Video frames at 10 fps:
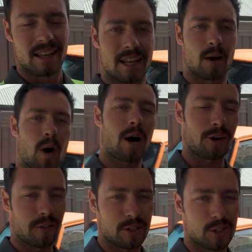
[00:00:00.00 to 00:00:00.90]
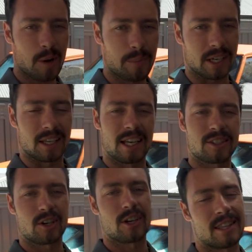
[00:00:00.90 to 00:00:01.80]
Now while we're on the topic,
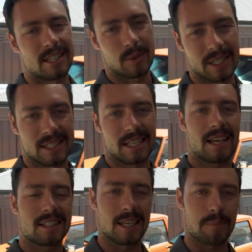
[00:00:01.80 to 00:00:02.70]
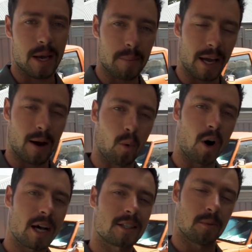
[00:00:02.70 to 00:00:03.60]
let's go to this week's tech tip about
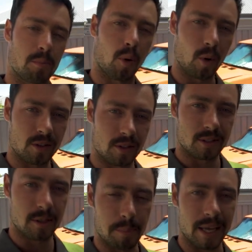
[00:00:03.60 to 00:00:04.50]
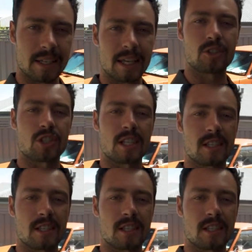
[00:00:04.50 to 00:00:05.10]
why is it important to bed an engine